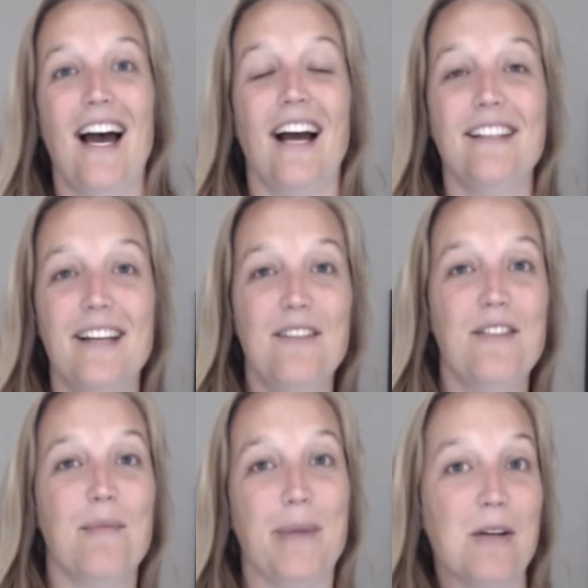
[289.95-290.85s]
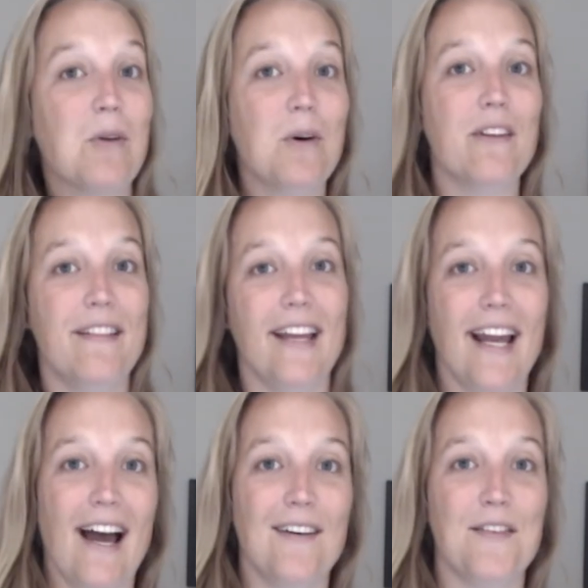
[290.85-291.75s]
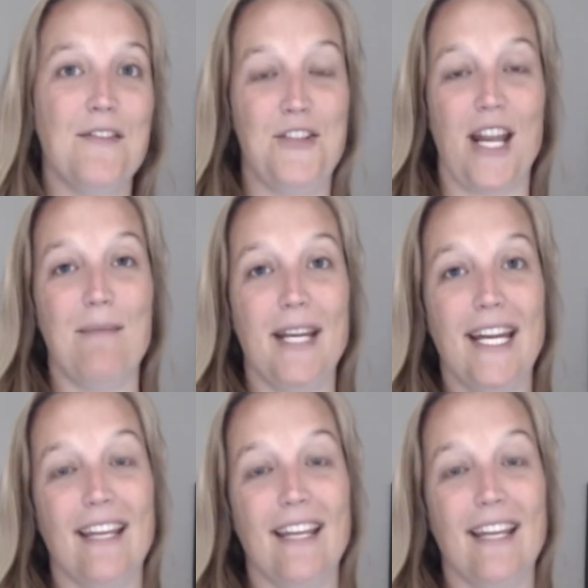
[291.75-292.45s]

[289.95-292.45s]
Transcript: I love the B-roll that they have of Jamie,